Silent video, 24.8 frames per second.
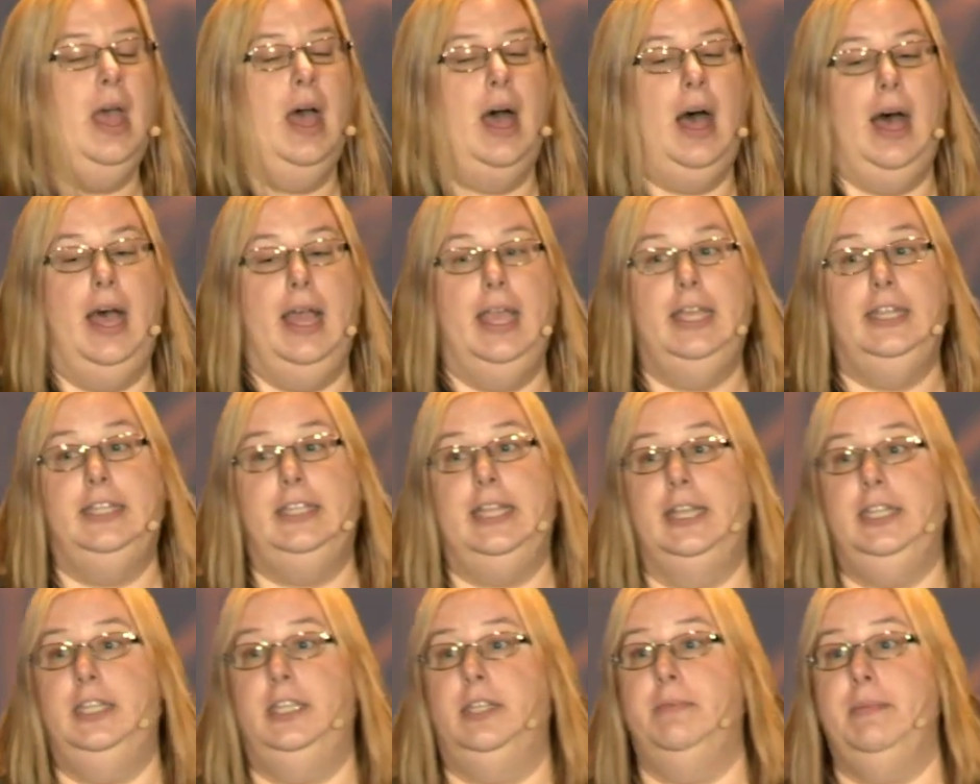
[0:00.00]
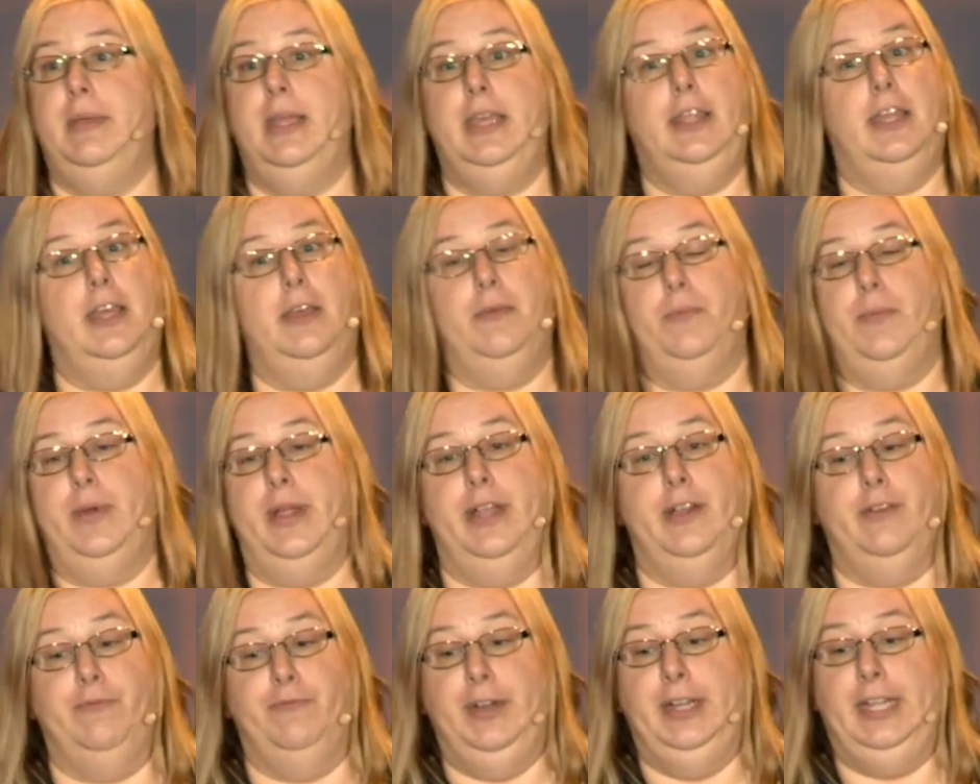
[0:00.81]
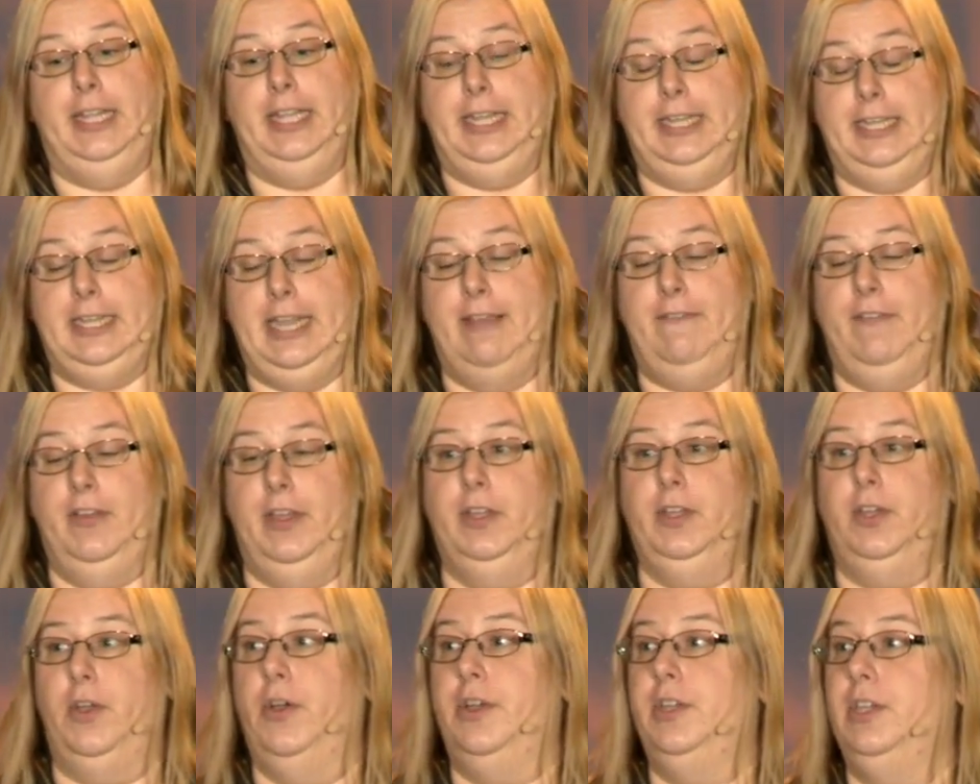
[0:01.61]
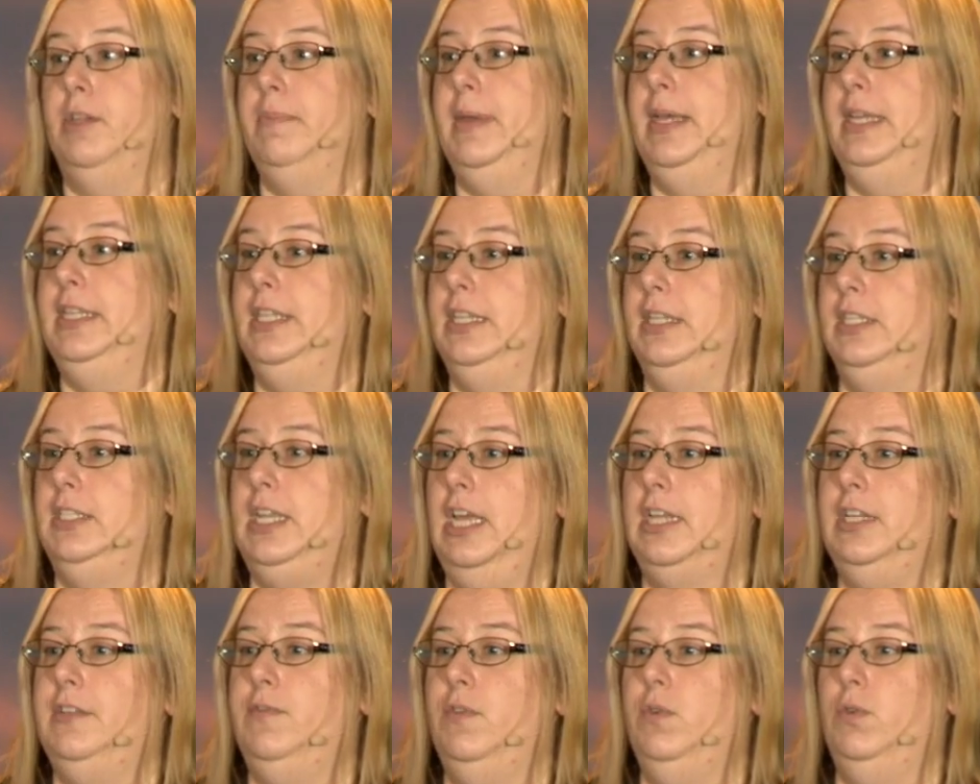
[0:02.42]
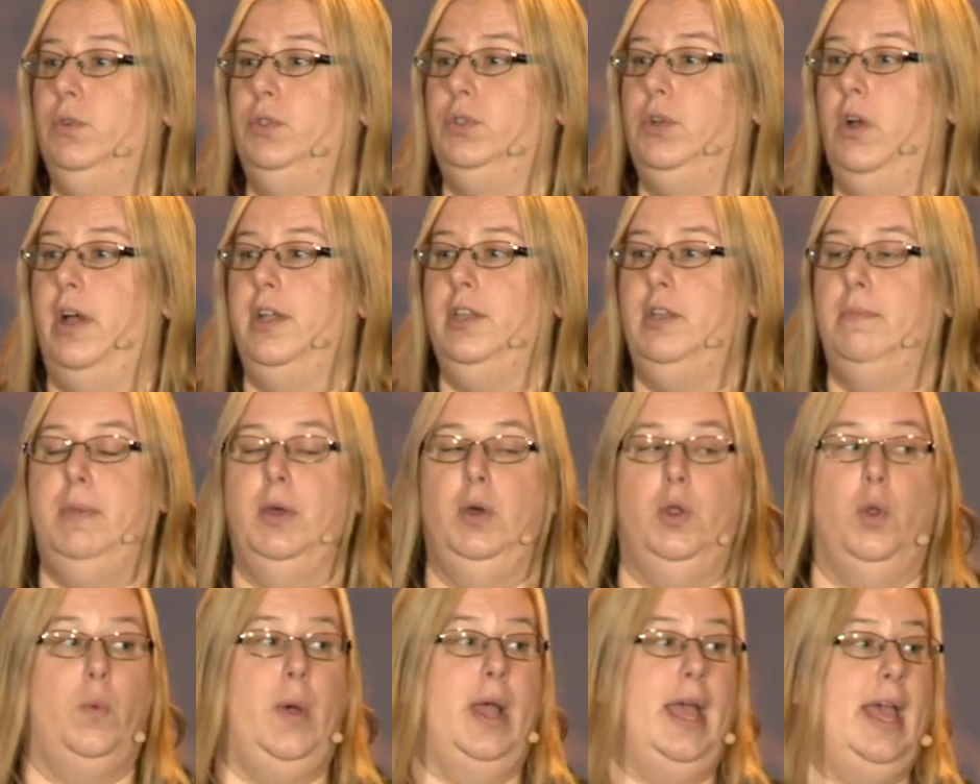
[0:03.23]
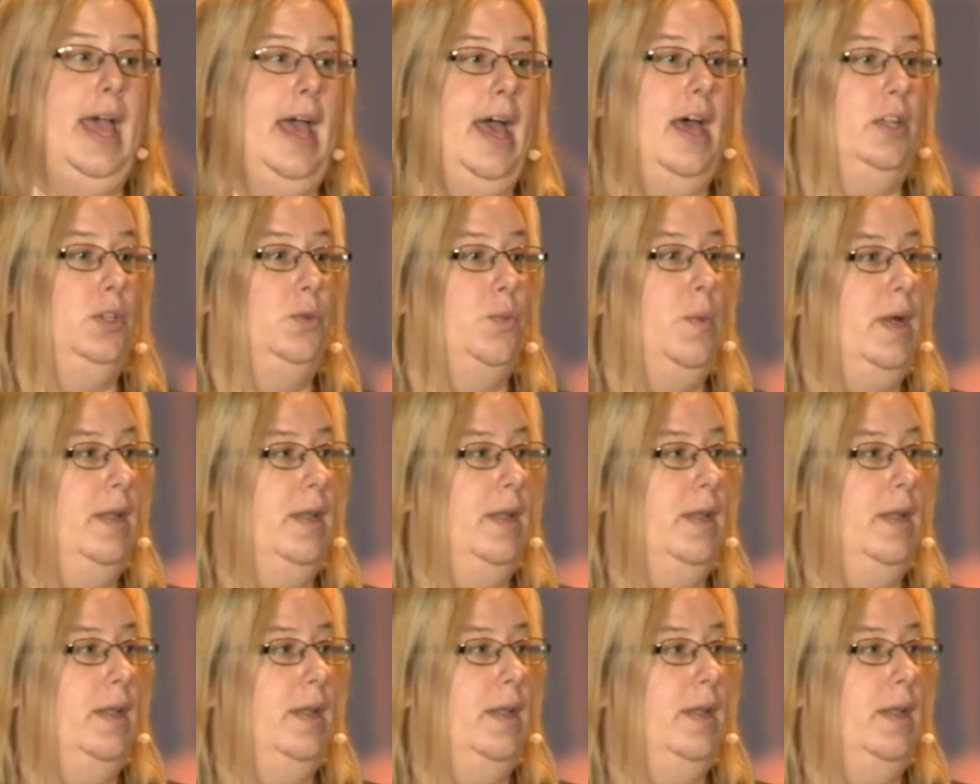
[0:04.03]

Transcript: Uh, he said to me that we're really never going to be successful trying to build a warehouse,